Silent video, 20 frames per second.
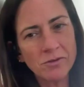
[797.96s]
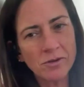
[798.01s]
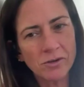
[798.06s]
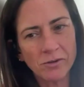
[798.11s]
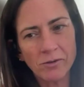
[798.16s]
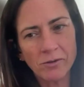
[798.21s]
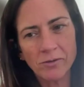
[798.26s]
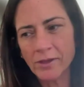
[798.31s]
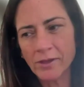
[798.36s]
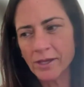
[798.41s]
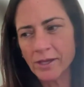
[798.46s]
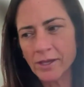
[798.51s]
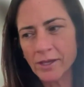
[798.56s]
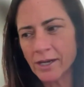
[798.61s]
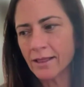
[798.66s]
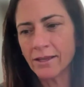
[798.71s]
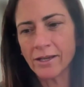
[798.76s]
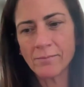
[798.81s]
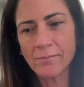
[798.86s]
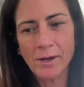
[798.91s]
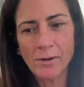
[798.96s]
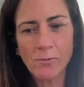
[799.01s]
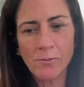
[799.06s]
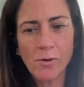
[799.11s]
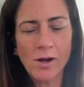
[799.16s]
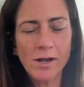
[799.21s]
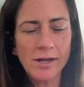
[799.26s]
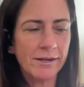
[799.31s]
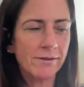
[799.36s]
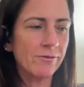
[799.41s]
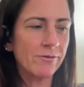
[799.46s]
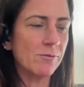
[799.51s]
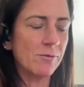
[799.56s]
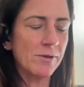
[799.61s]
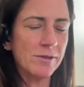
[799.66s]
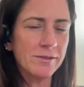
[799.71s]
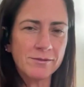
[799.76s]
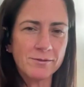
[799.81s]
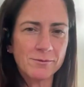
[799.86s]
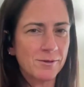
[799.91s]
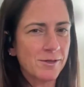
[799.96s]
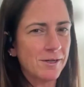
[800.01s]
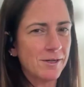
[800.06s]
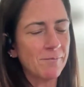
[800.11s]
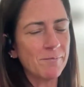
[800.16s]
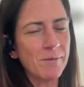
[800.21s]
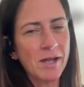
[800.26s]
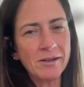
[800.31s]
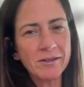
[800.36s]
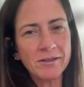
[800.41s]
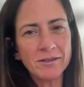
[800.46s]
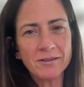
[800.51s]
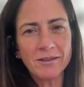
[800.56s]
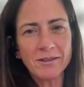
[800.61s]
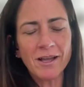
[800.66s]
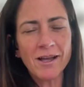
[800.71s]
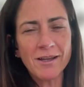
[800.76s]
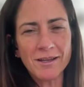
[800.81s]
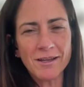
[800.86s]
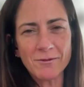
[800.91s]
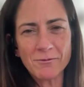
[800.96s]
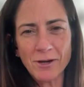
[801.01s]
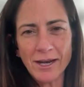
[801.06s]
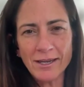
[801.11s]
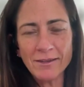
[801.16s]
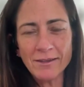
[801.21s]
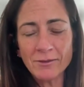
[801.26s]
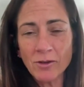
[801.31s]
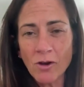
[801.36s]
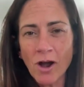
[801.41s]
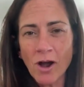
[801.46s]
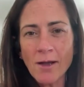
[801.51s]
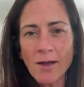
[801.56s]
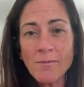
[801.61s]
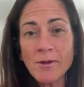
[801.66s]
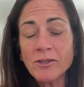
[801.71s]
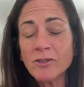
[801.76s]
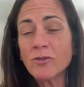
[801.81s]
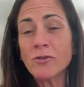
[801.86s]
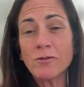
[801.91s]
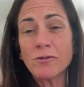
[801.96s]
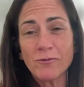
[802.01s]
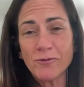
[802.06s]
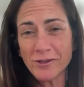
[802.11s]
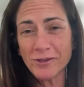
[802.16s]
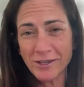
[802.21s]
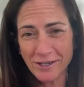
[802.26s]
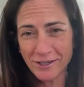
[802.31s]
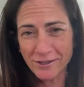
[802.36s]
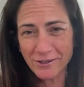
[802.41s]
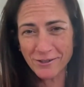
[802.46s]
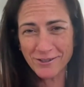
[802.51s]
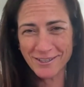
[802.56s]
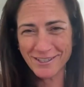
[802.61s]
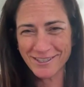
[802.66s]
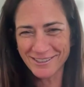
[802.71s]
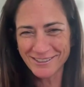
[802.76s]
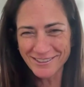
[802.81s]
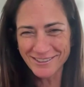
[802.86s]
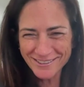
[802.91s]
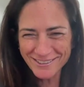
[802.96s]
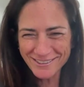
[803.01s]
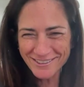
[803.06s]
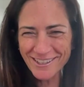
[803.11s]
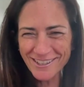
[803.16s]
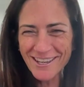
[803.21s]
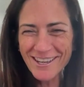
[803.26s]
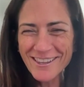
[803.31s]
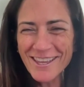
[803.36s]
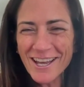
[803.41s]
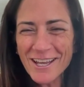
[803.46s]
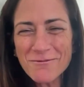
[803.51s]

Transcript: girl, that I like my wine every once in a while. I'm not gonna lie, right? So I'm a truthful coach. That's